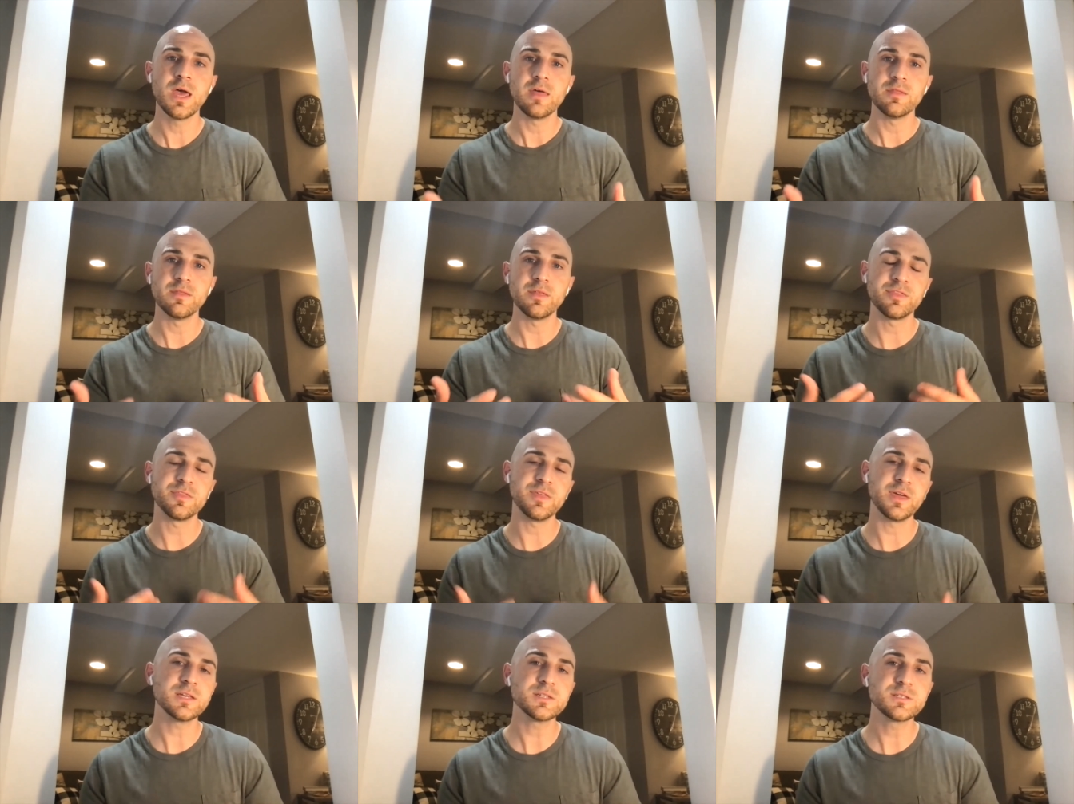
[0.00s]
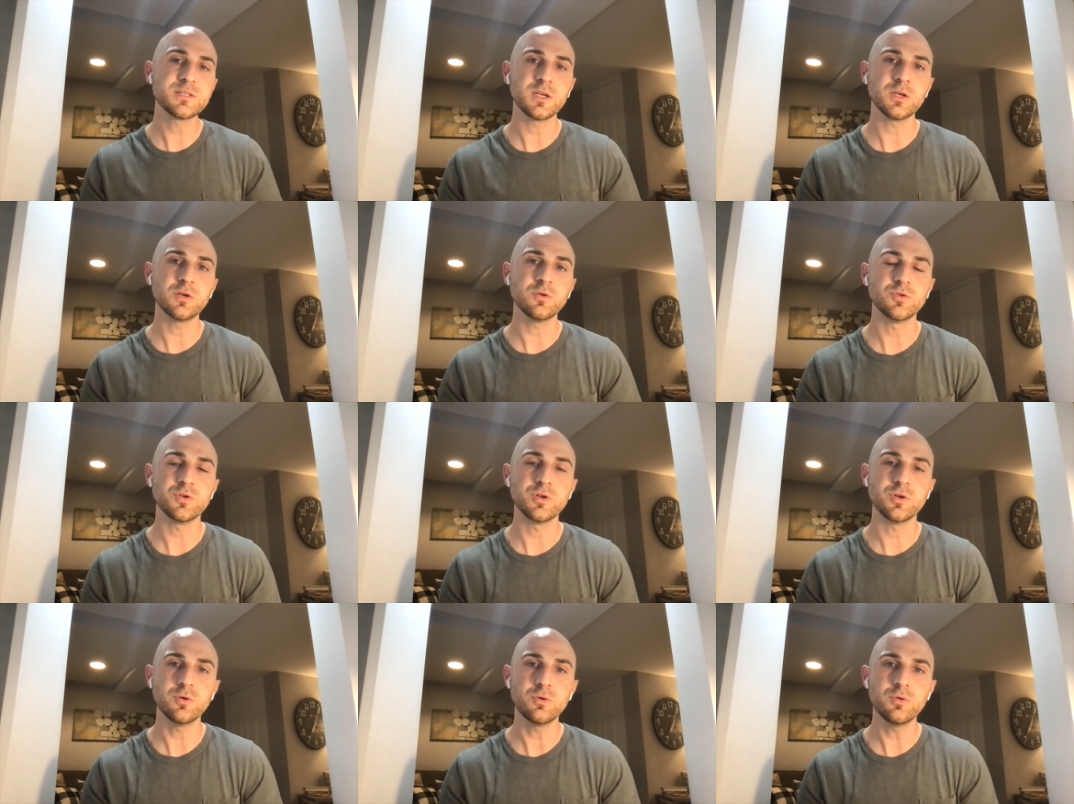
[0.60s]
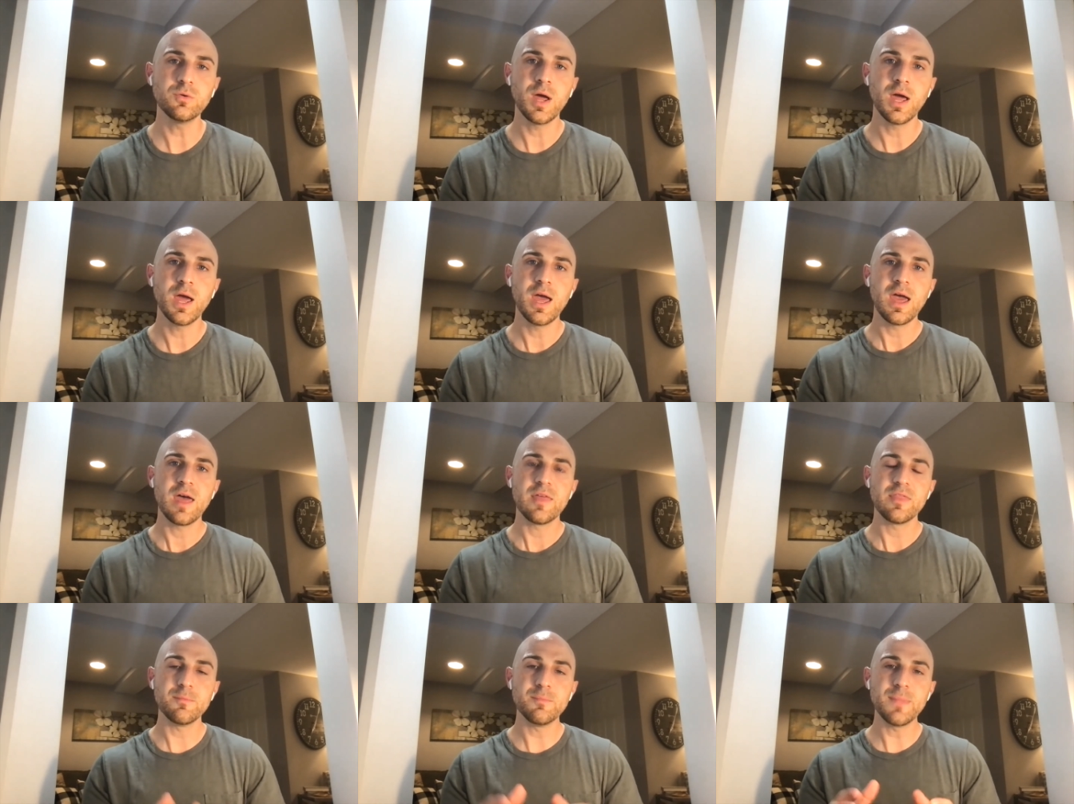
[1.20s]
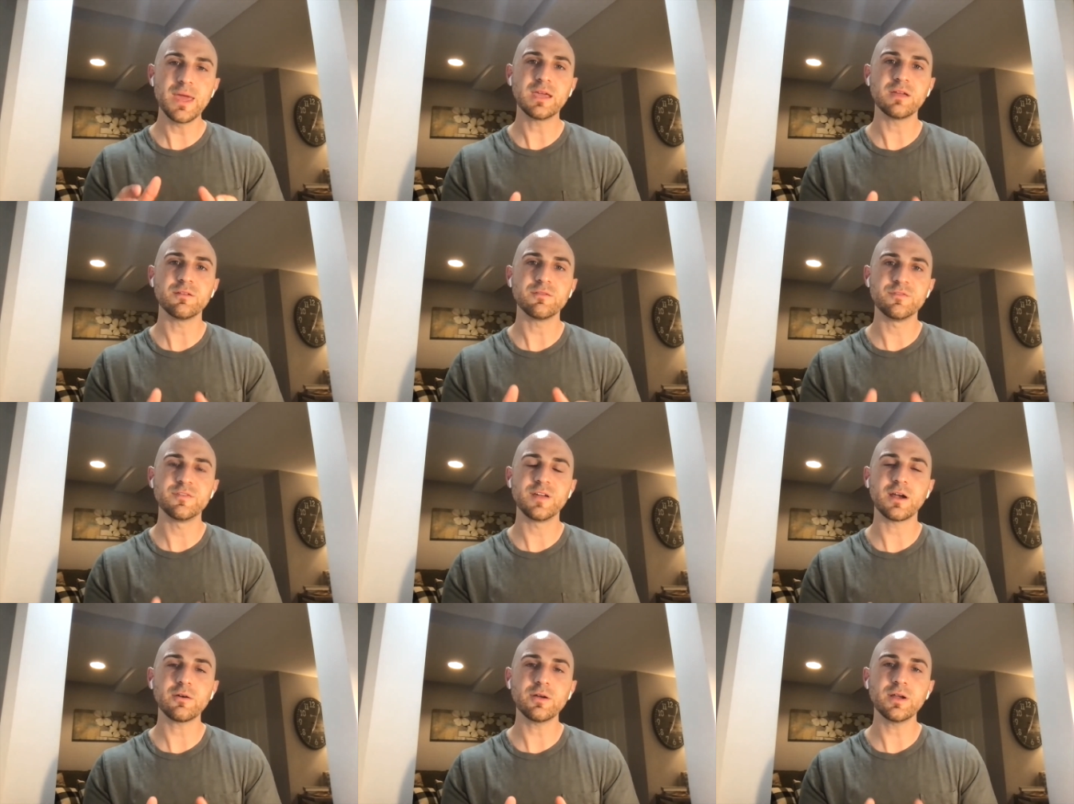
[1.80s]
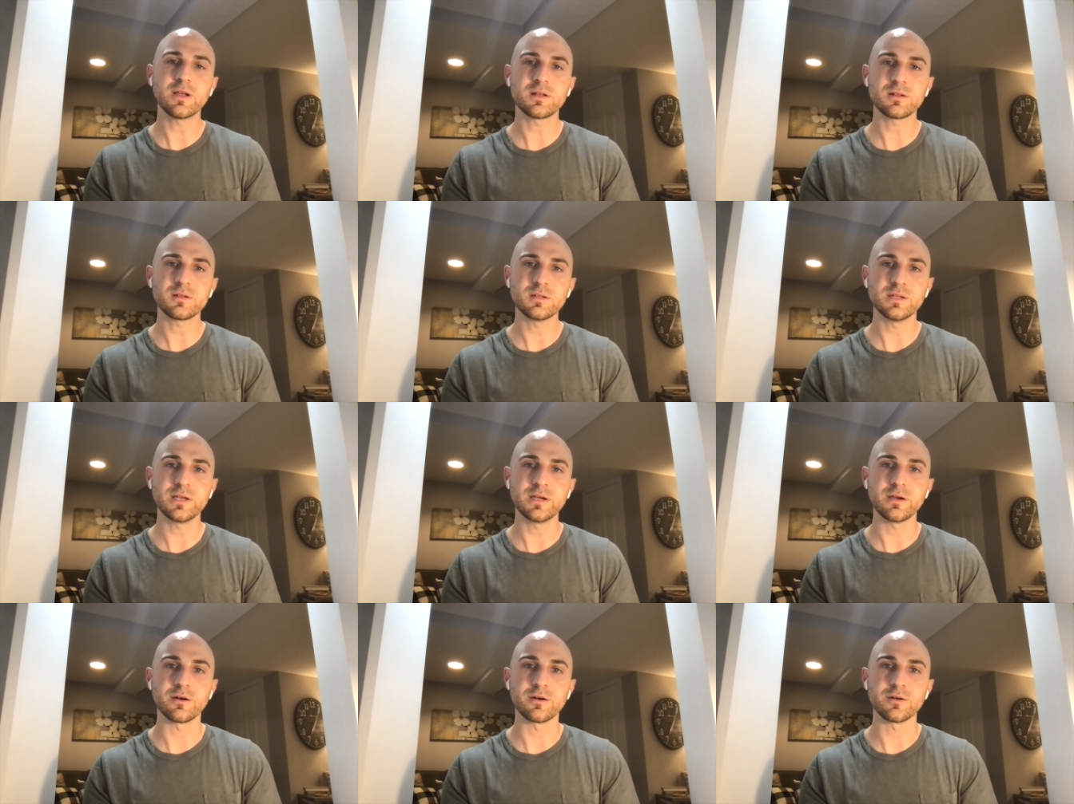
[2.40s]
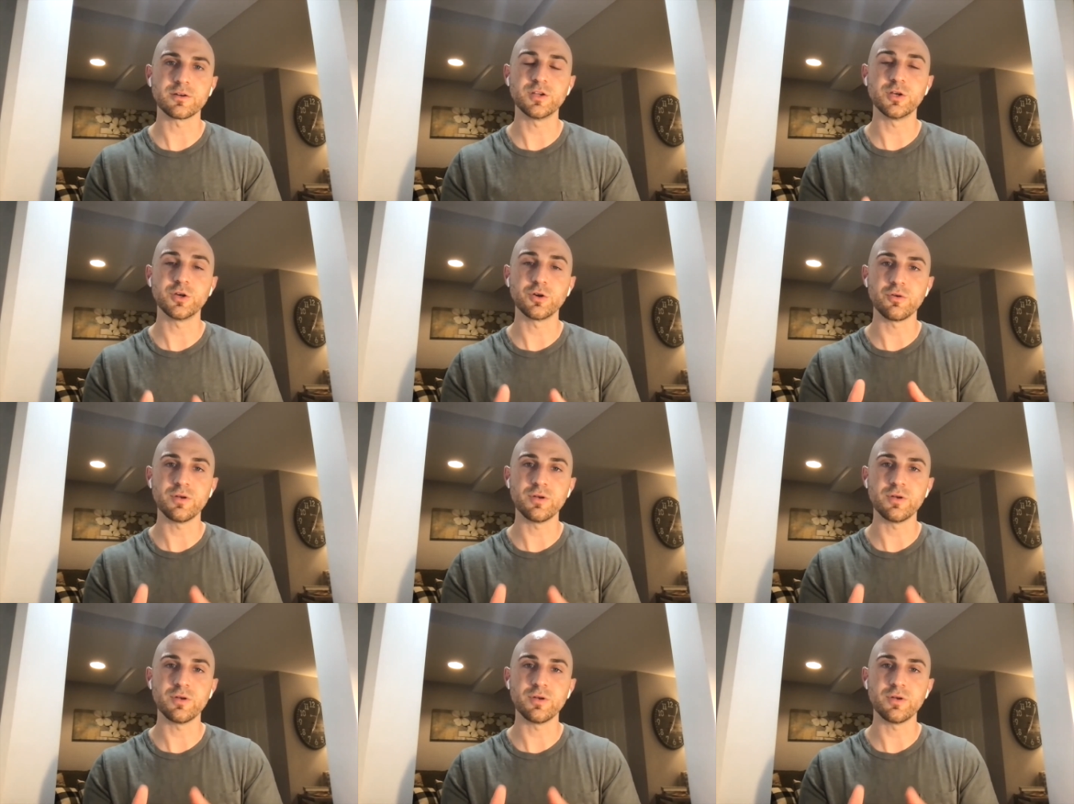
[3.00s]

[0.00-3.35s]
the things that you do that make it very clear to your